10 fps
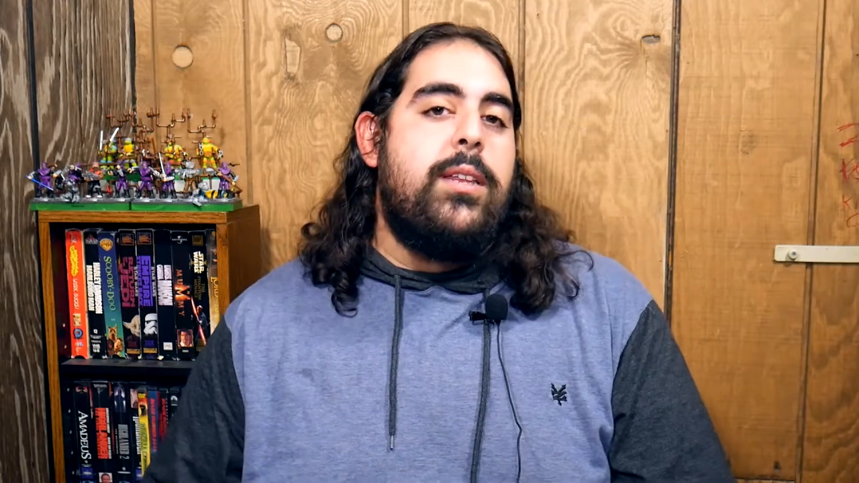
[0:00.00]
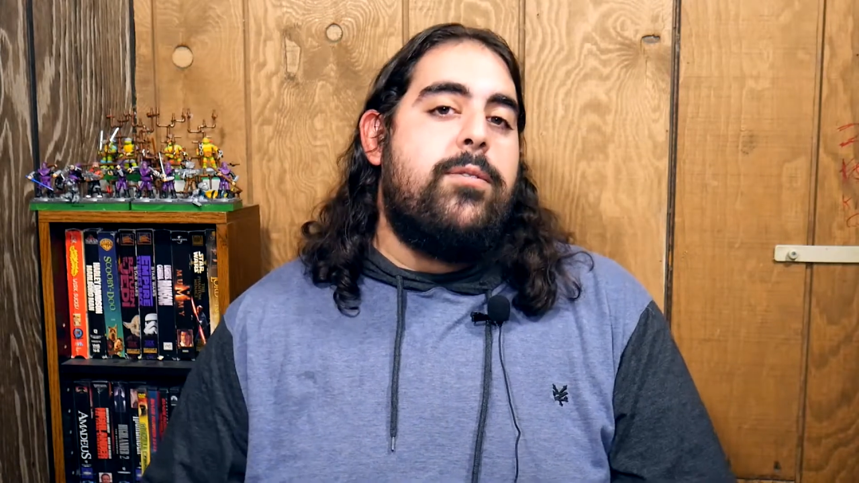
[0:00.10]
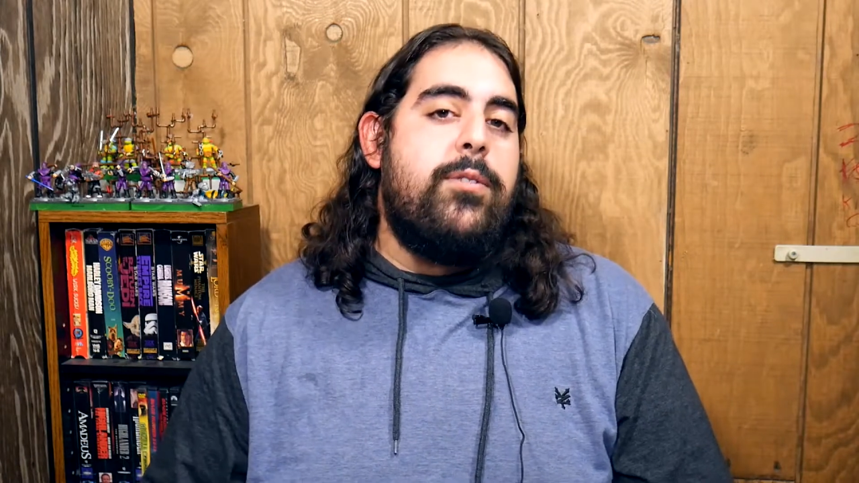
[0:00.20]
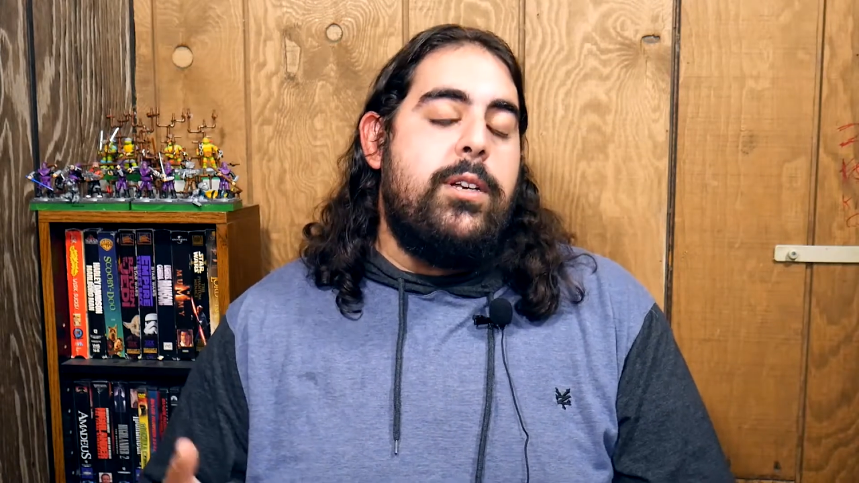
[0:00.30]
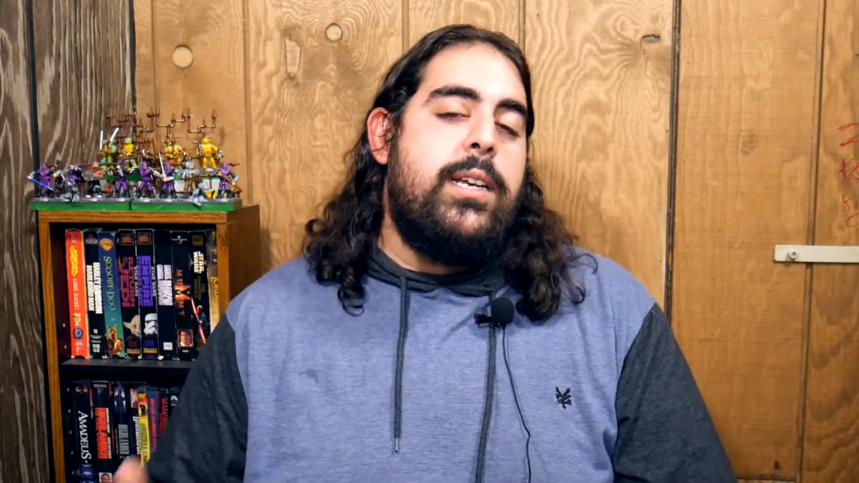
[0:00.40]
other
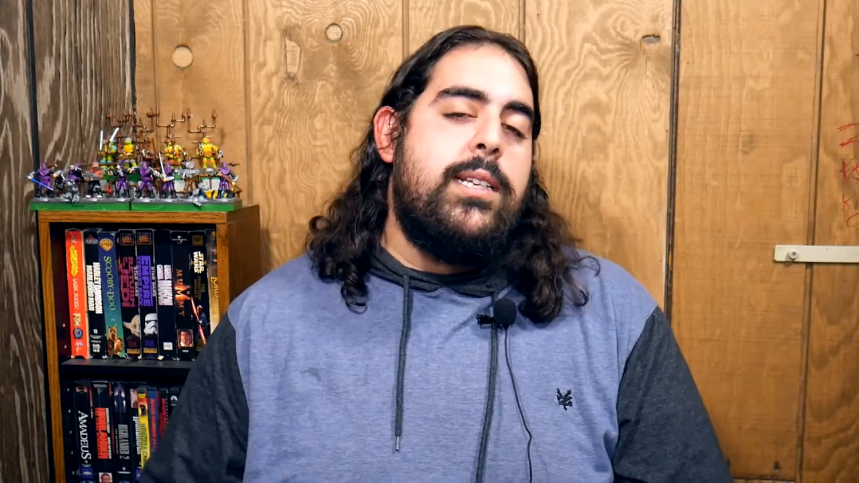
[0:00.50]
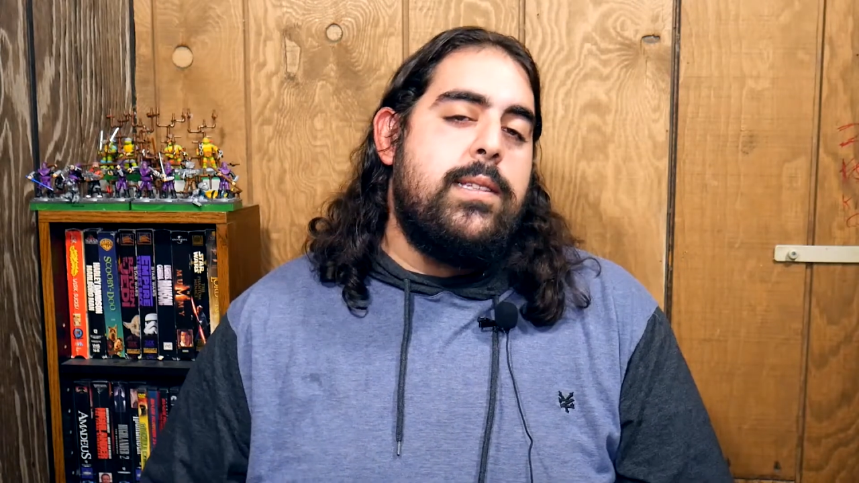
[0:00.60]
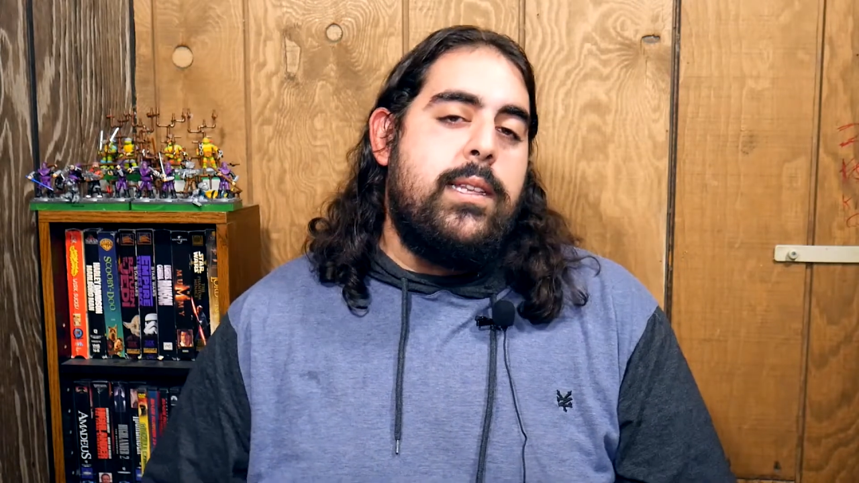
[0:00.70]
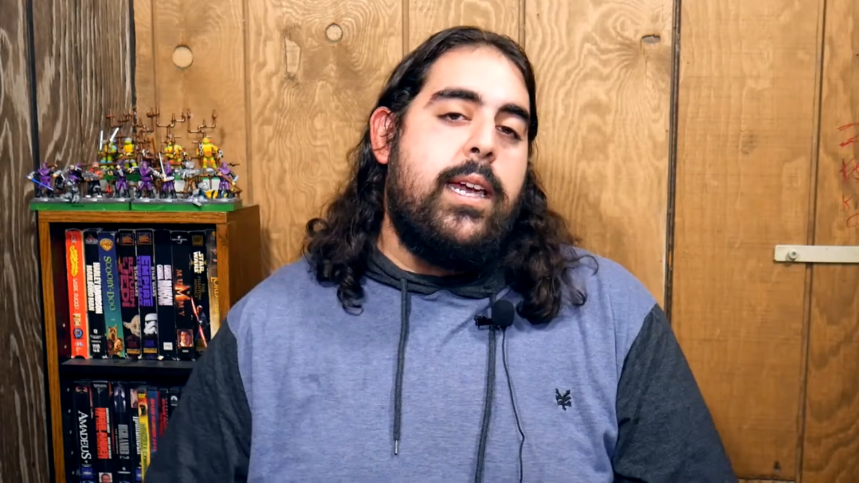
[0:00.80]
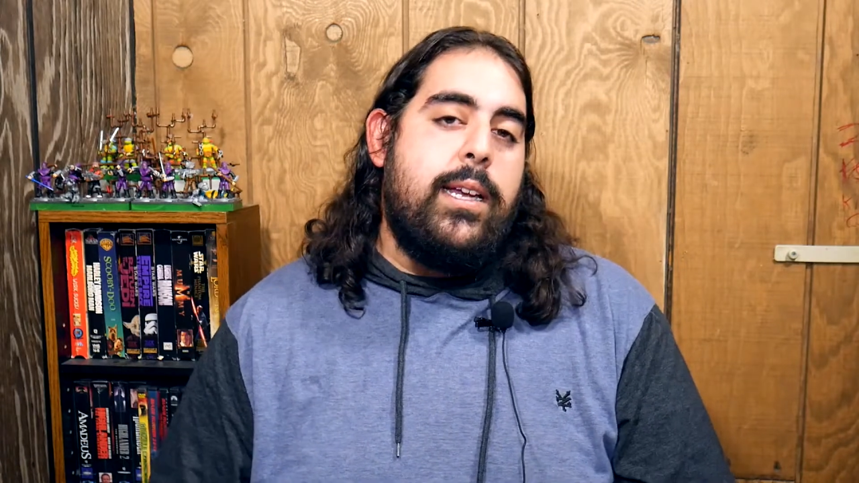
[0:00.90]
foot
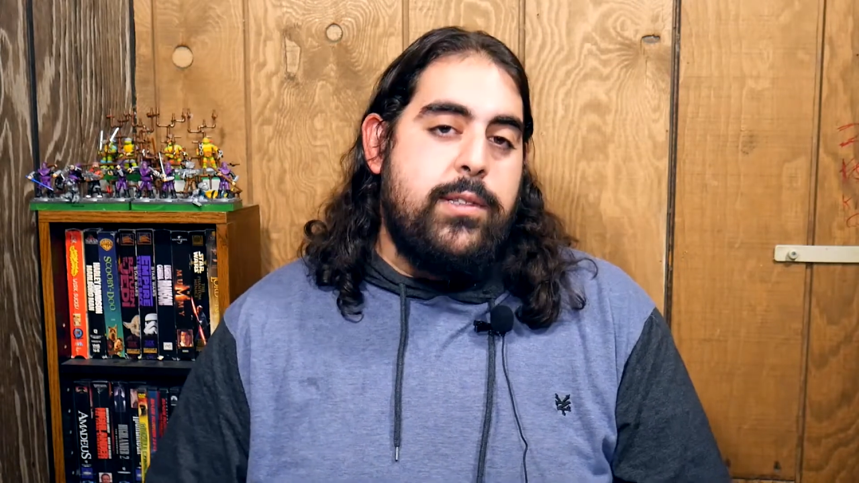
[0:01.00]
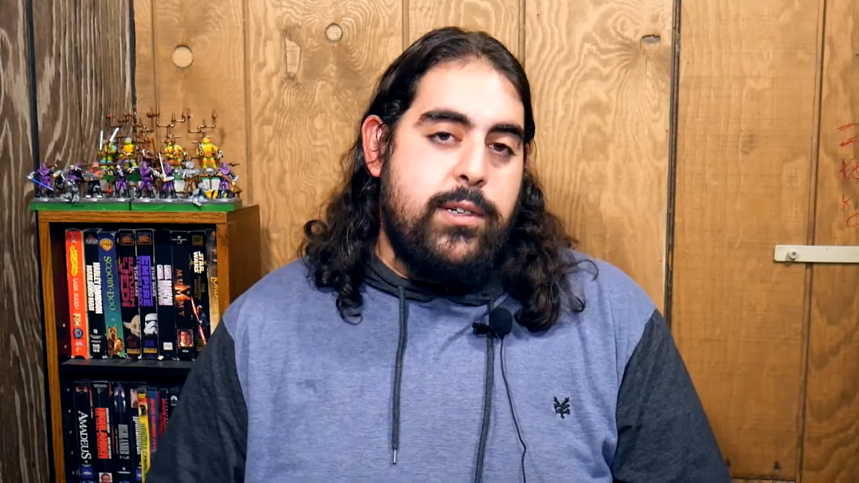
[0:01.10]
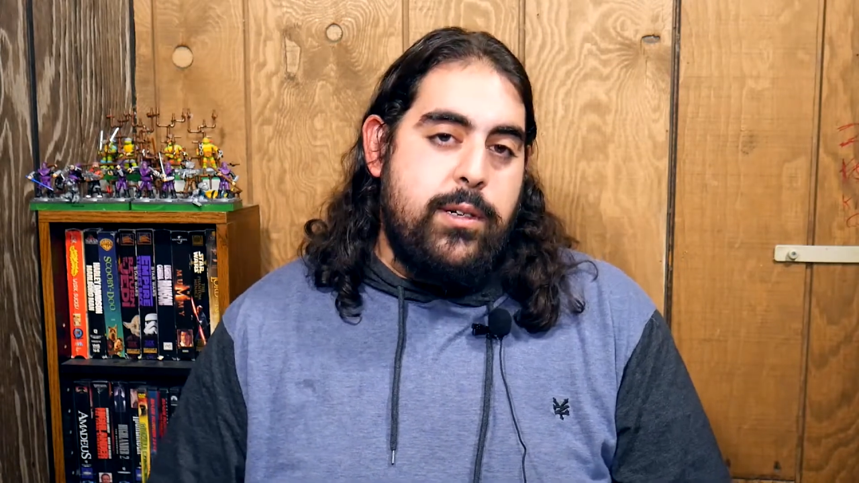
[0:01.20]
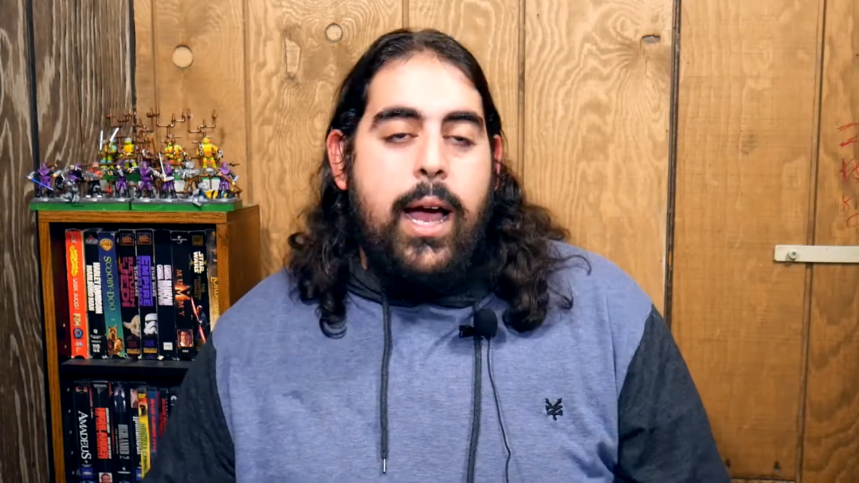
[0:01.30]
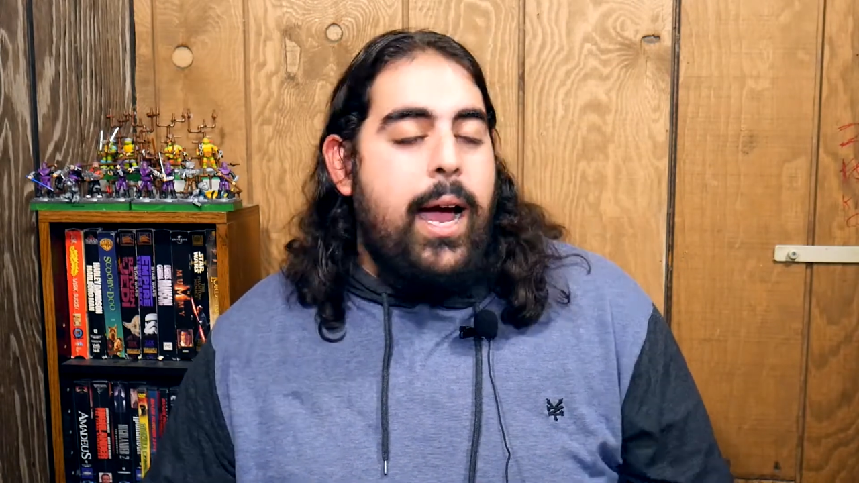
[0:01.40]
isn't the answer.